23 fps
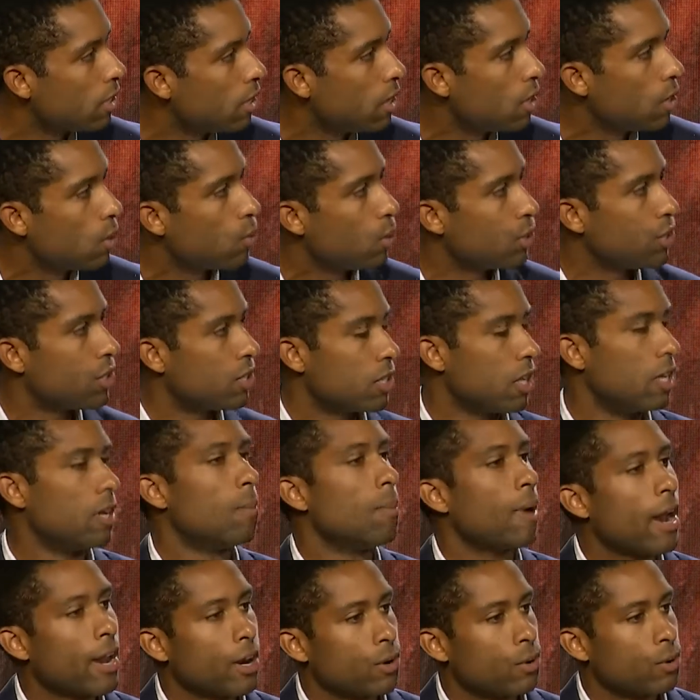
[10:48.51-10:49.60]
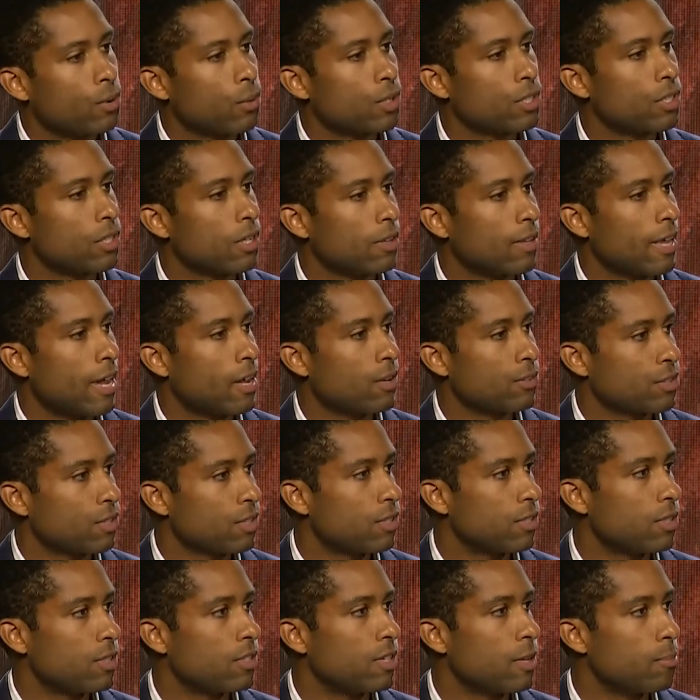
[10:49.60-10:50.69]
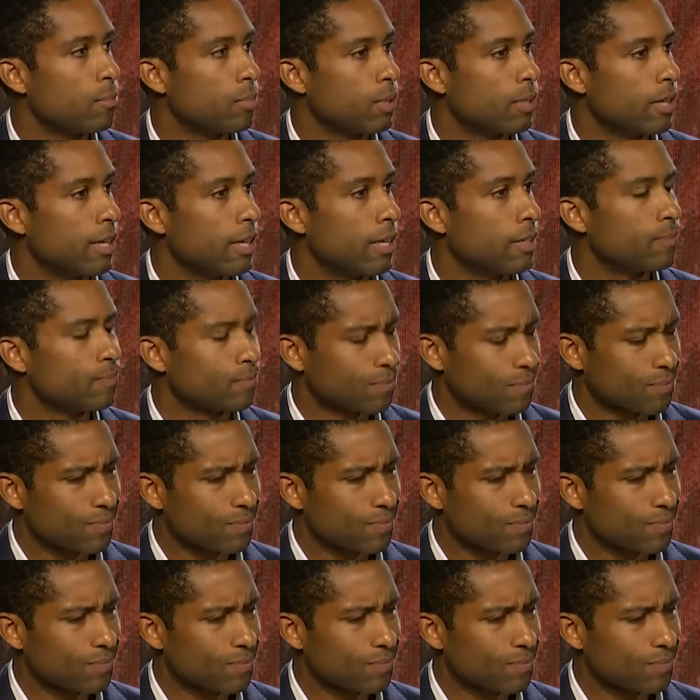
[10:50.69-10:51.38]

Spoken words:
which is a model which allows us to simply